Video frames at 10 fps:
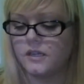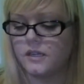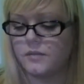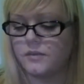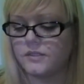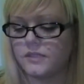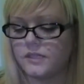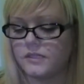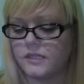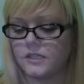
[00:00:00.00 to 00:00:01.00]
Number
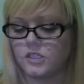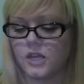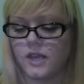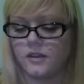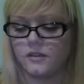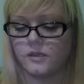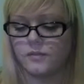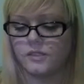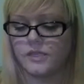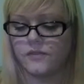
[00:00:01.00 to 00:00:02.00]
6, Like a Child.
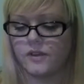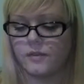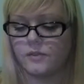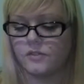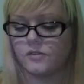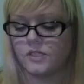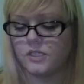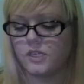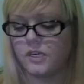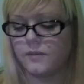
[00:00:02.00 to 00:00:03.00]
Number 7, Hey Mr.
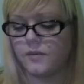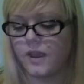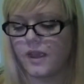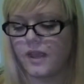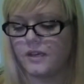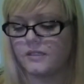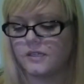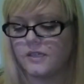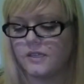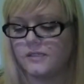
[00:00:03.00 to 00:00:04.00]
DJ. Number 8,
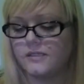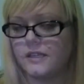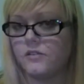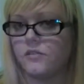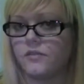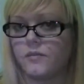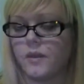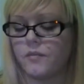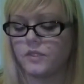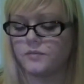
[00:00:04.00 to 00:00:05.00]
Set Adrift on
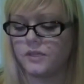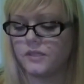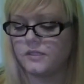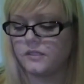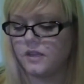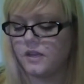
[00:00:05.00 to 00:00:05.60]
Memory's Bliss.